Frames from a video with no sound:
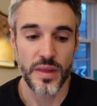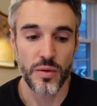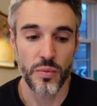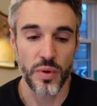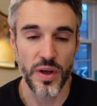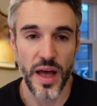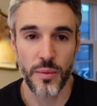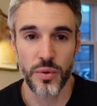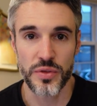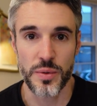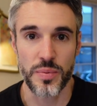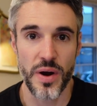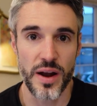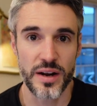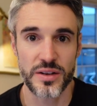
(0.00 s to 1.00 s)
what the
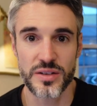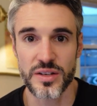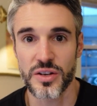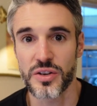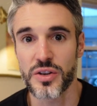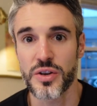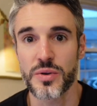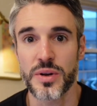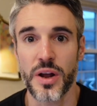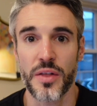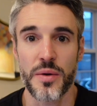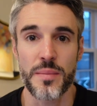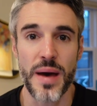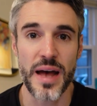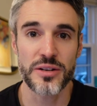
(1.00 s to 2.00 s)
product's going to do and all
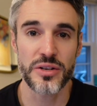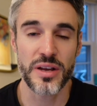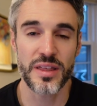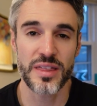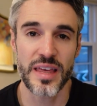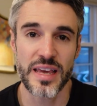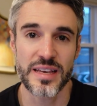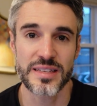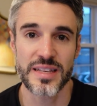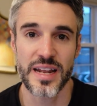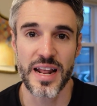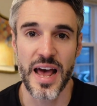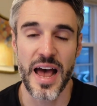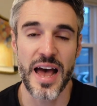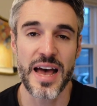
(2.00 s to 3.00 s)
the magic things that
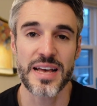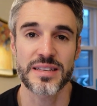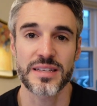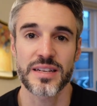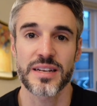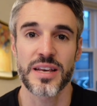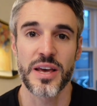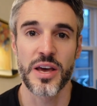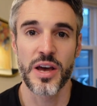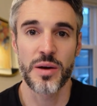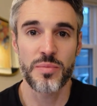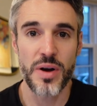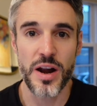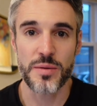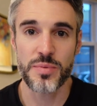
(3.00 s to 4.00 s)
it has, and
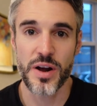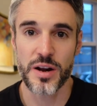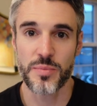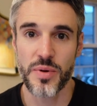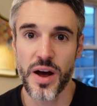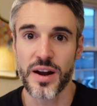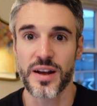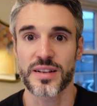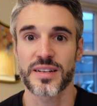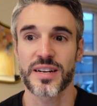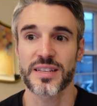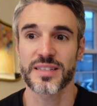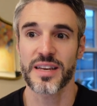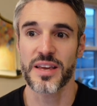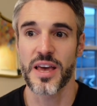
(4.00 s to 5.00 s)
product. And
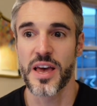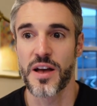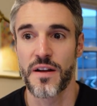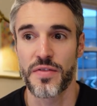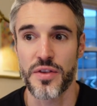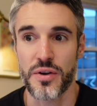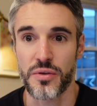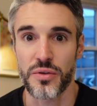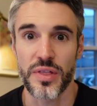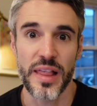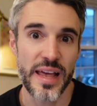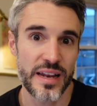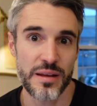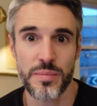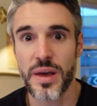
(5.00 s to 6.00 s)
it's like their
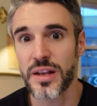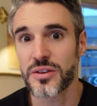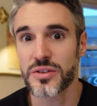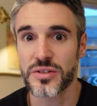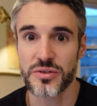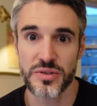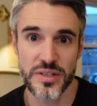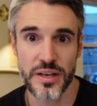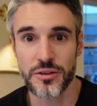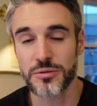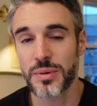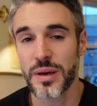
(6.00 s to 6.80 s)
landing pages, their sales